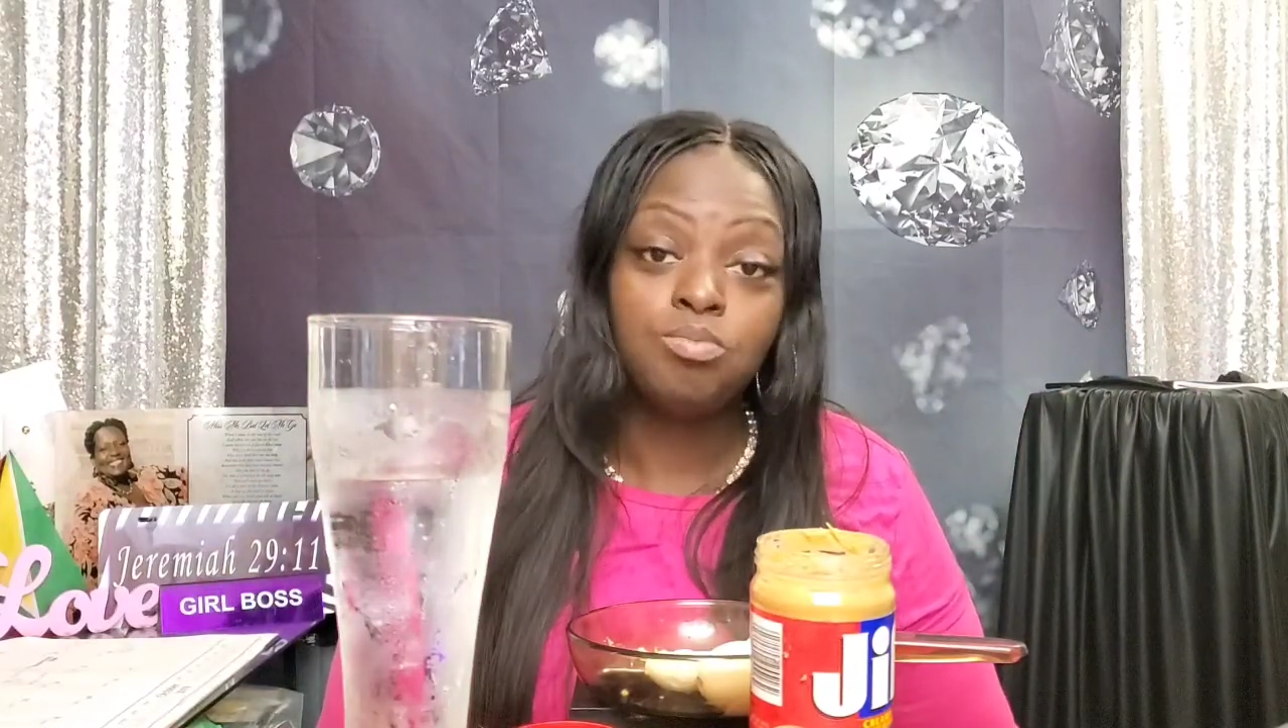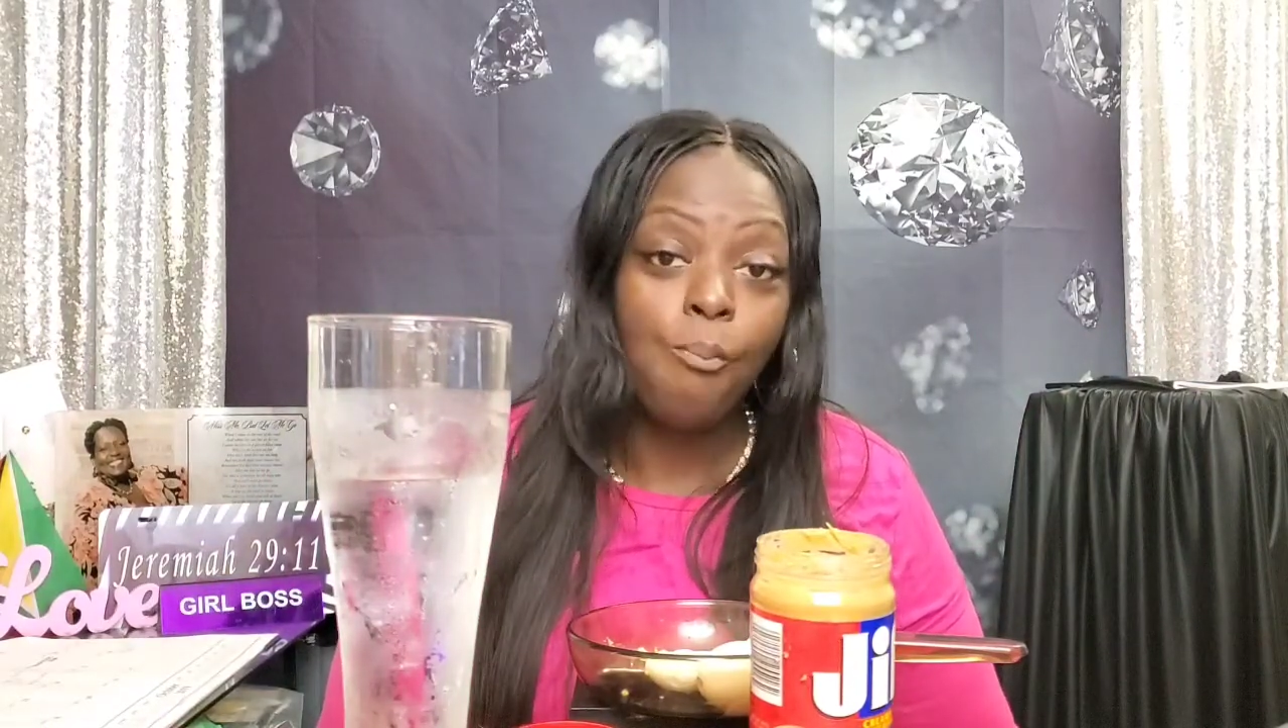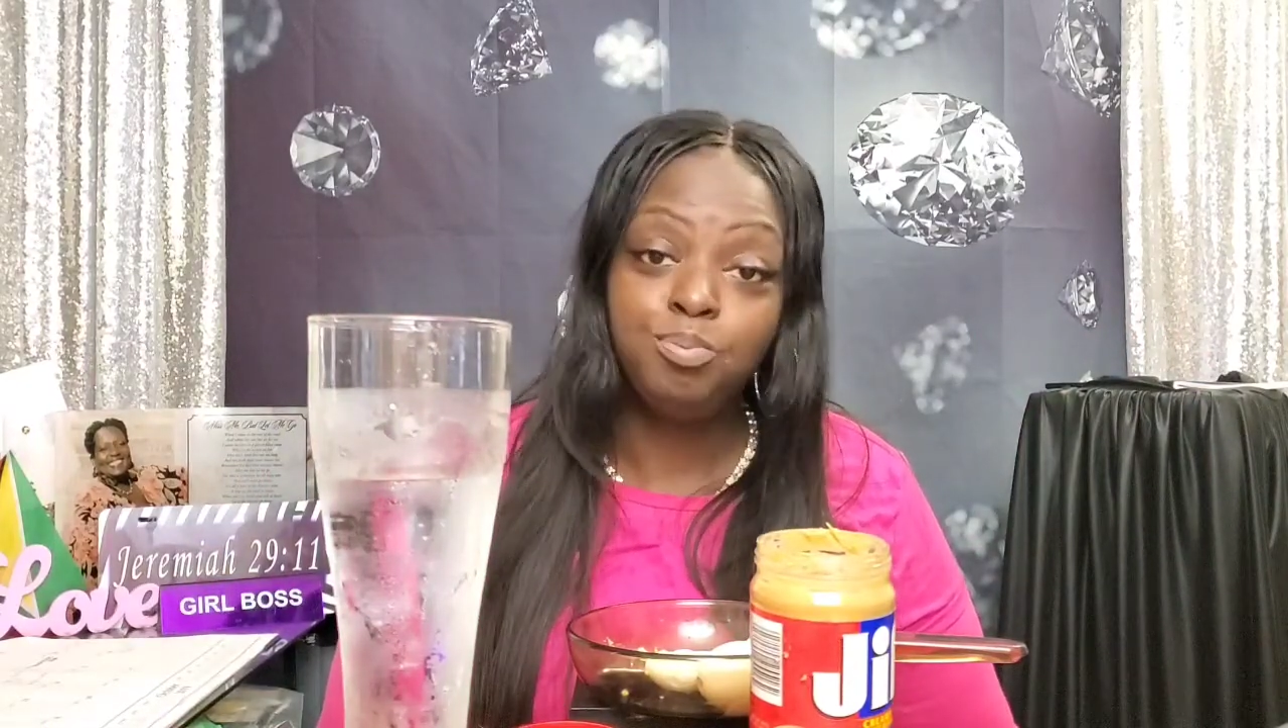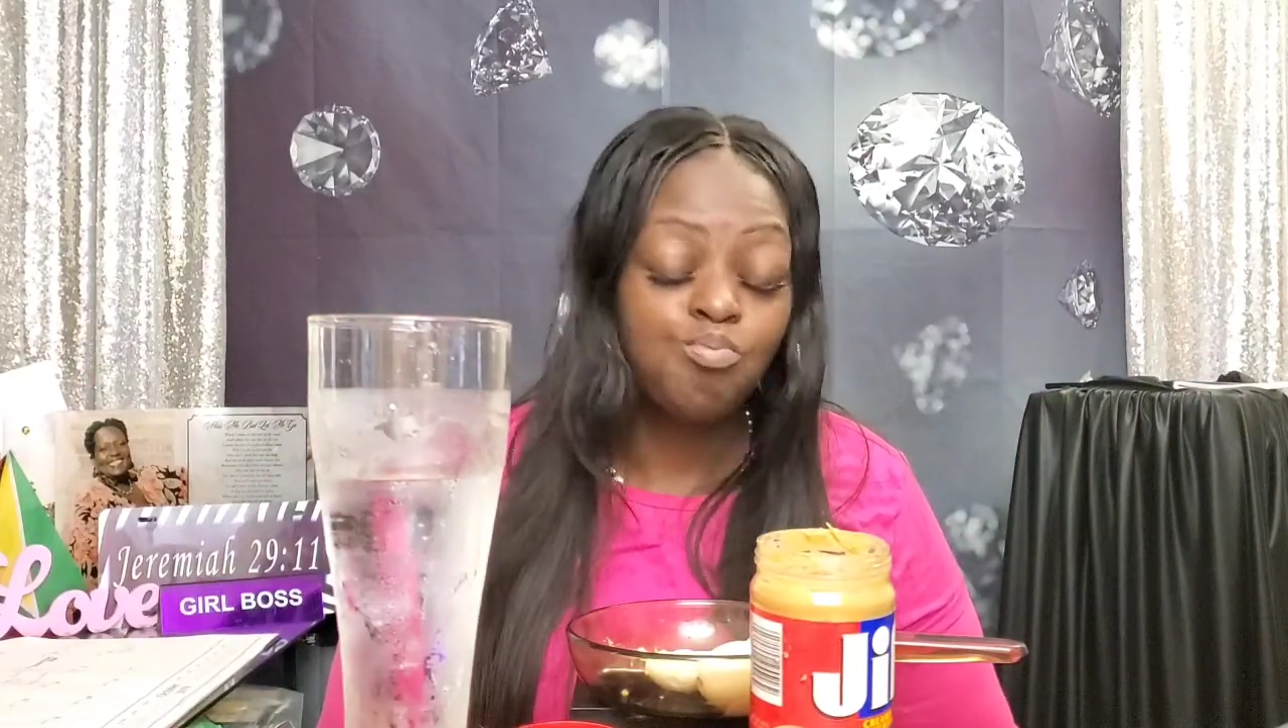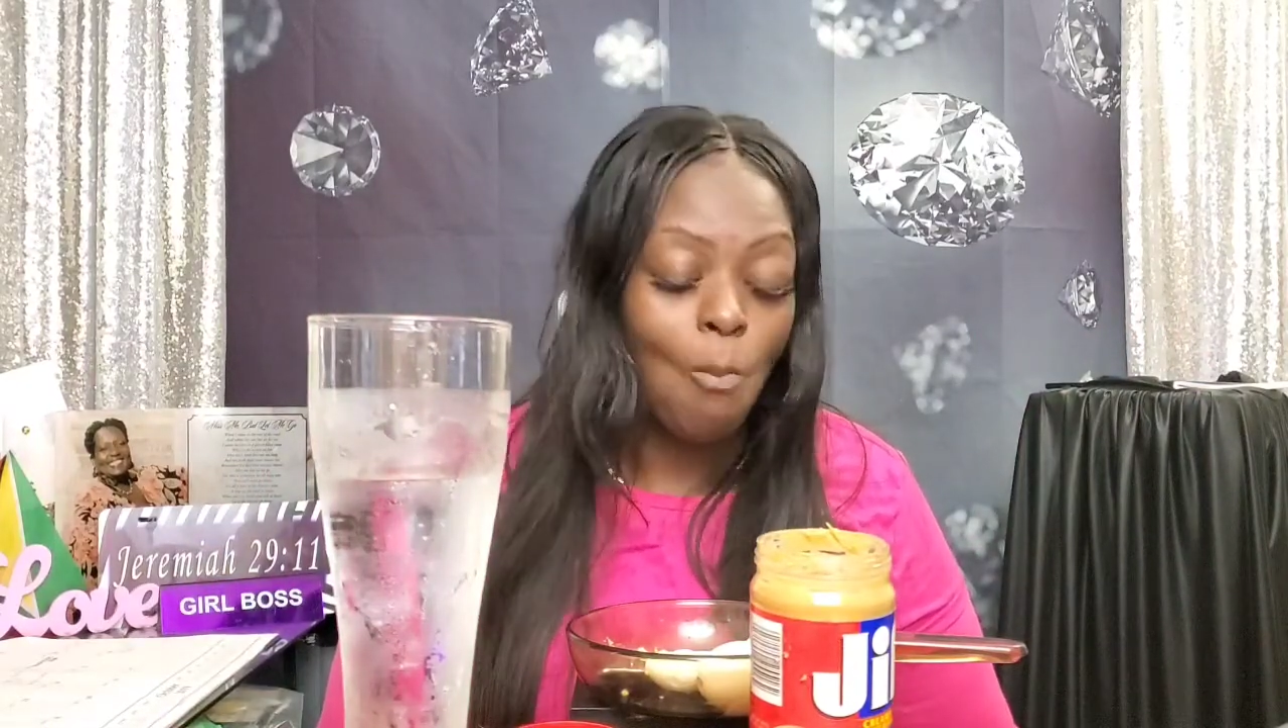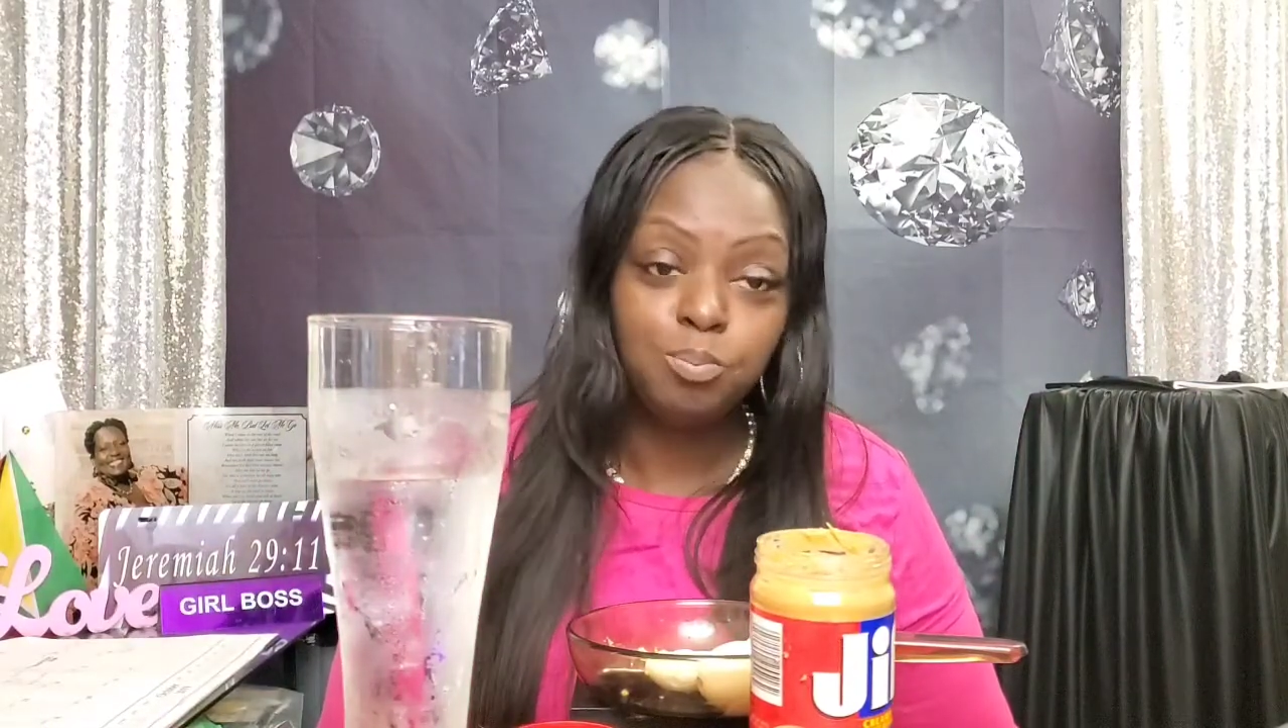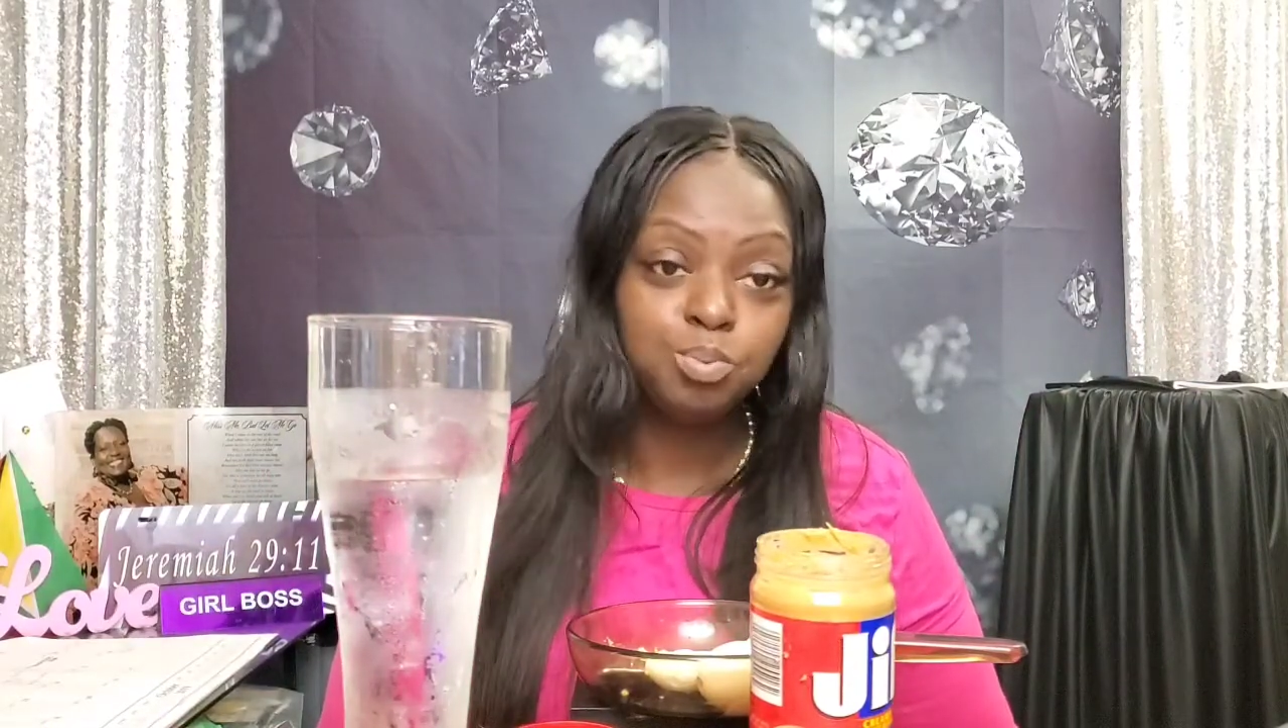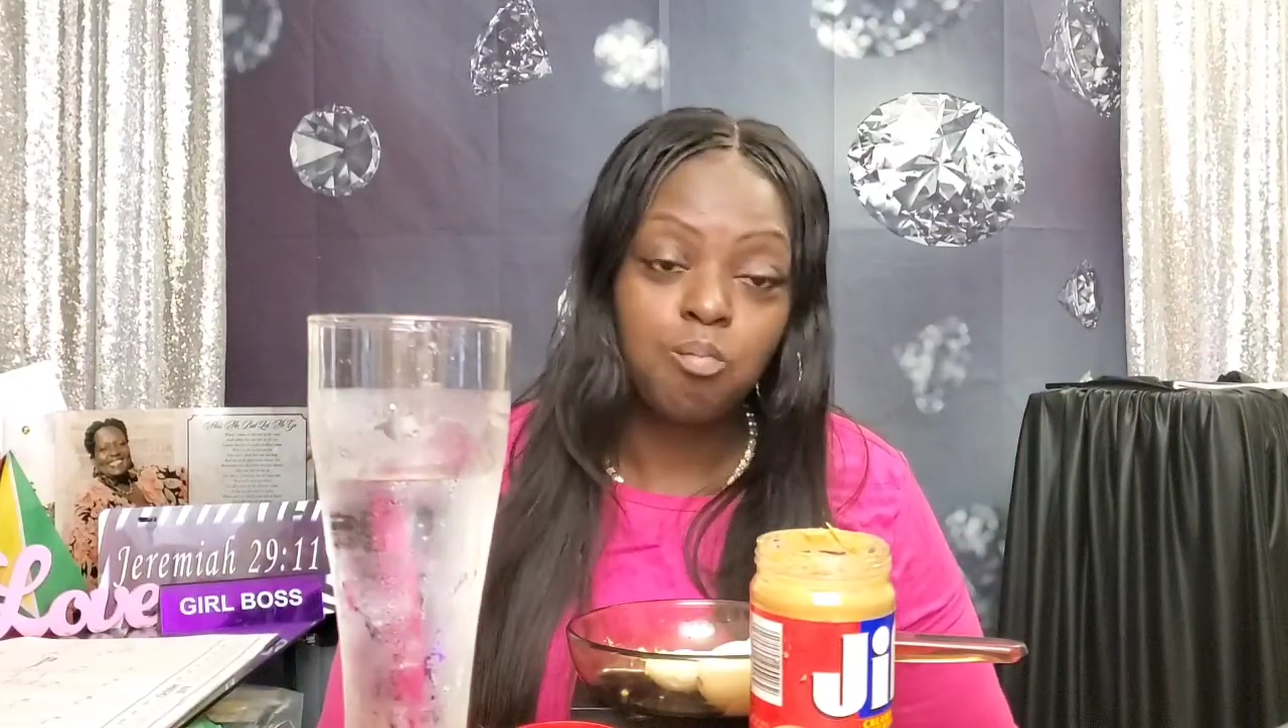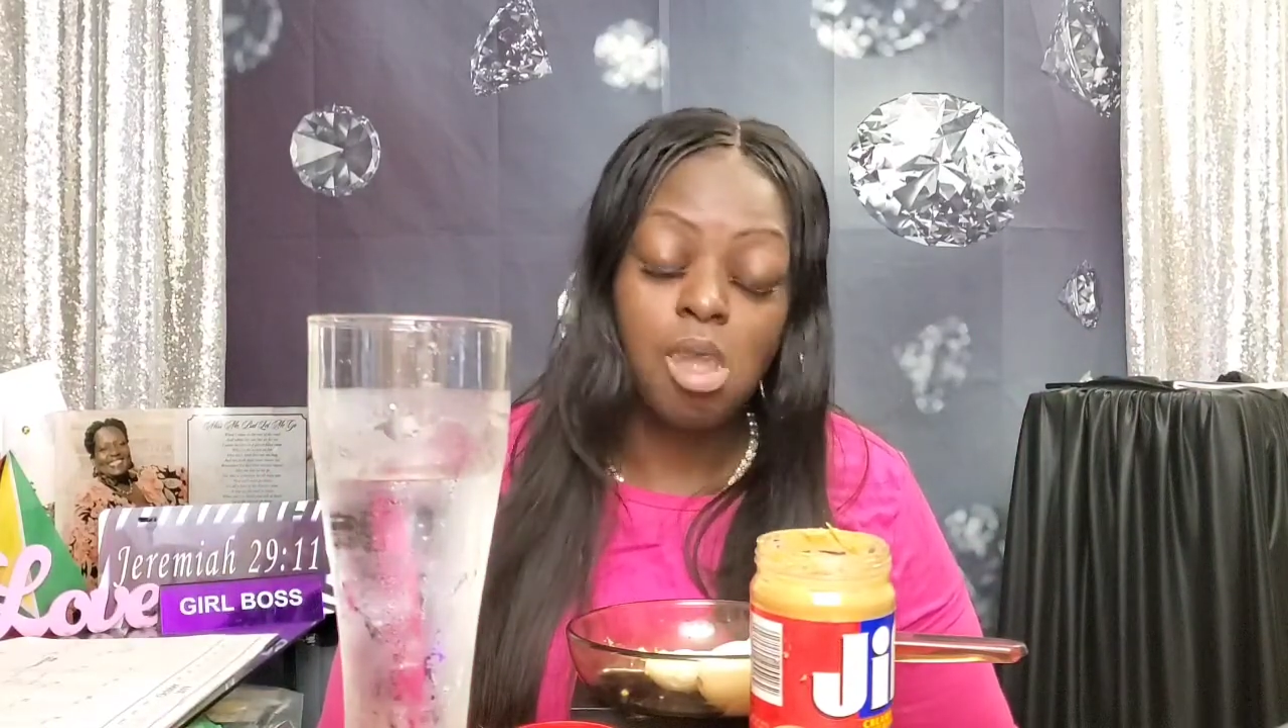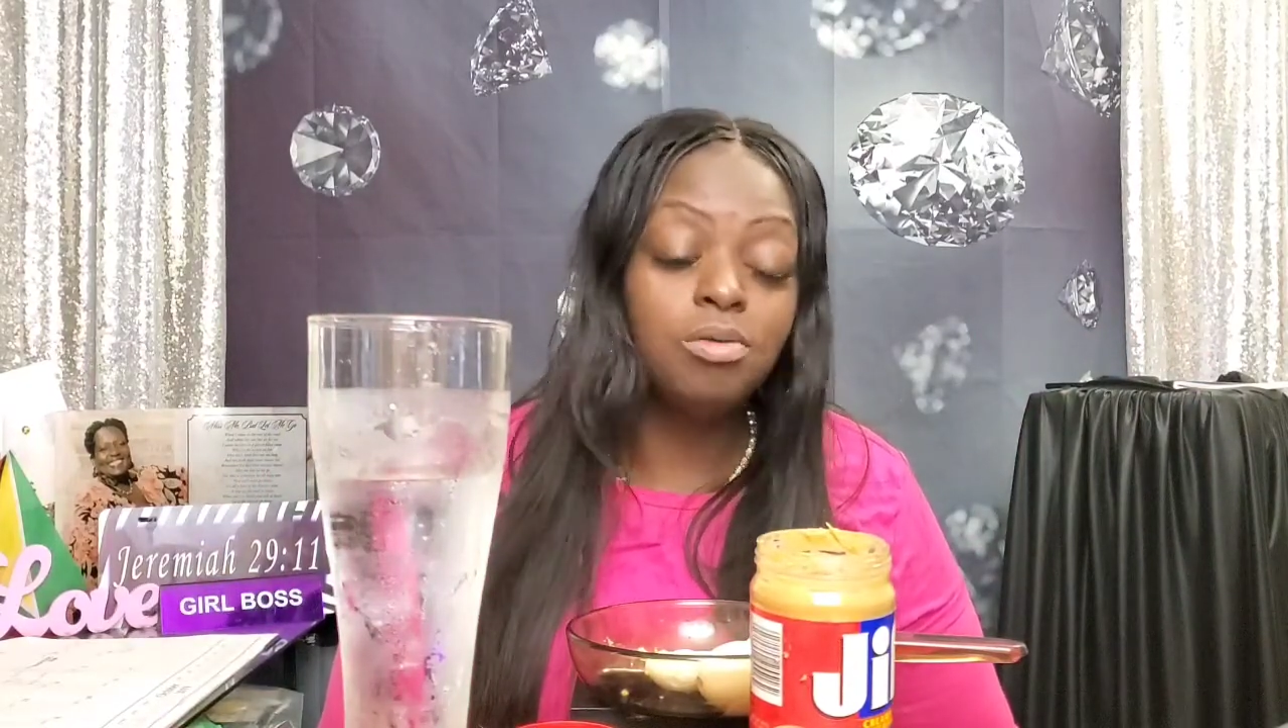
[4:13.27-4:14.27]
I was
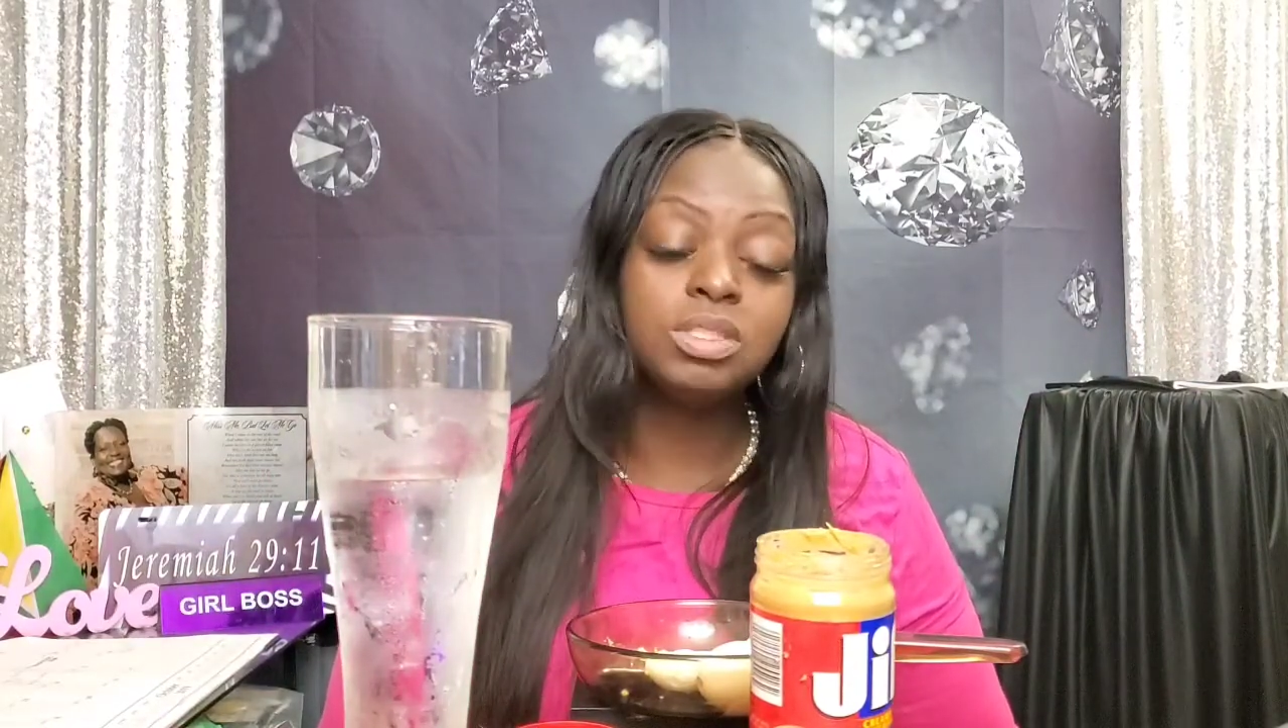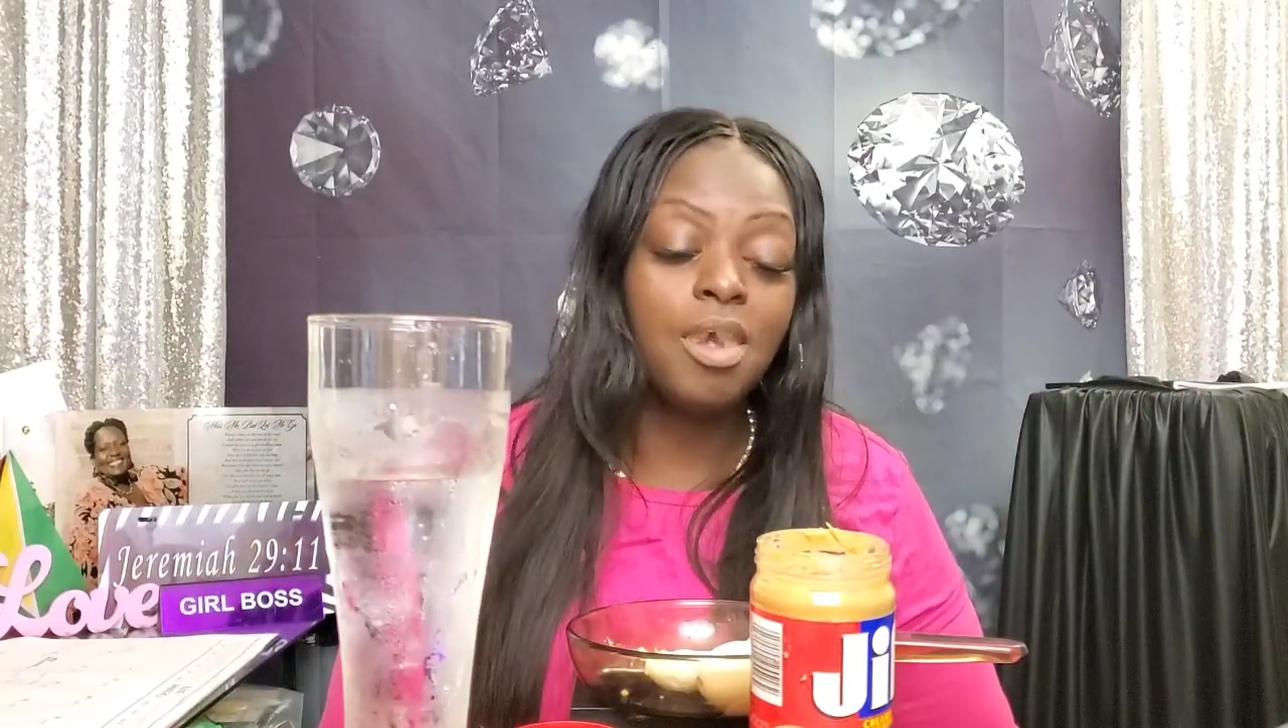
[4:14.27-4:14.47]
struggling,